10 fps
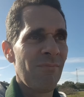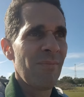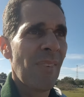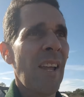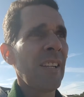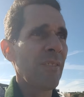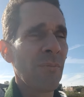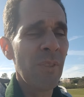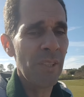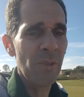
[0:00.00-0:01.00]
I
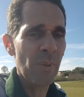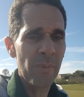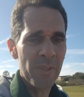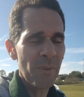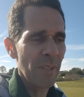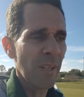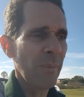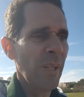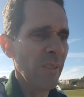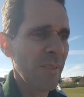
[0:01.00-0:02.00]
really knew what he was doing there. I mean,
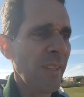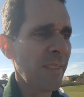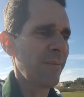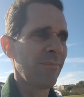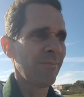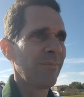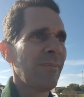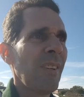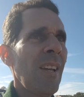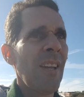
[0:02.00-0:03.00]
that's like,
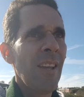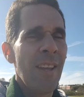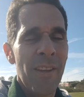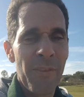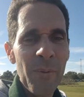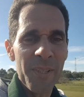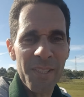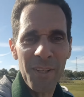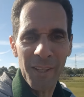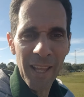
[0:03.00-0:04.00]
if he was still
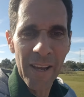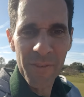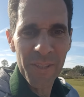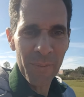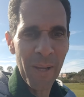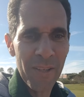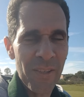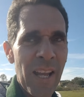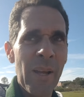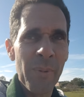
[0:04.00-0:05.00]
alive, just imagine
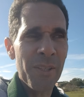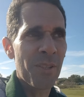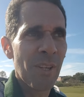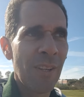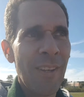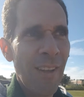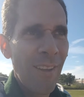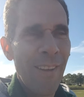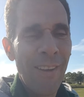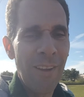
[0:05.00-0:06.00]
how much
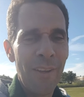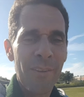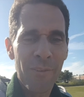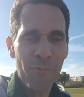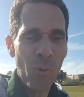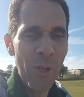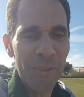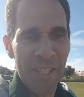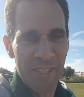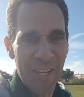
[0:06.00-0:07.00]

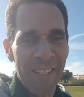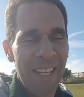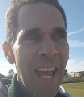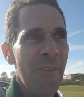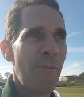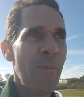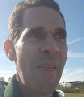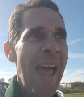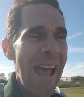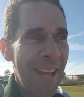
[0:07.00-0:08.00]
royalties he'd get from
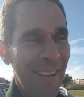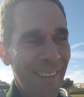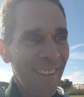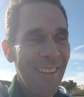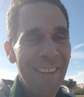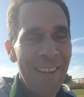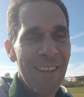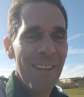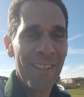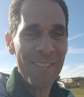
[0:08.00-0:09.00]
that.
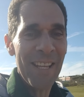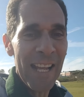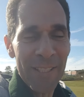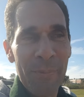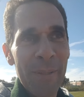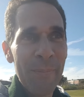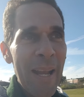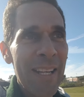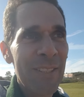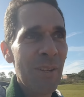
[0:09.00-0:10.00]
Because that's been made
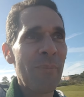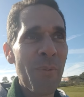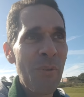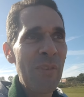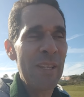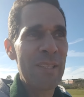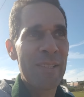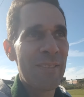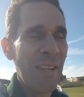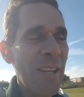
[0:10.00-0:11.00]
into movies
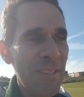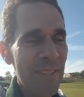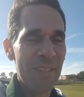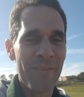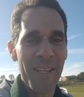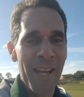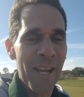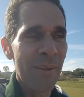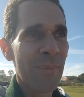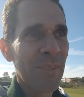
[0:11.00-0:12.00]
dozens of times.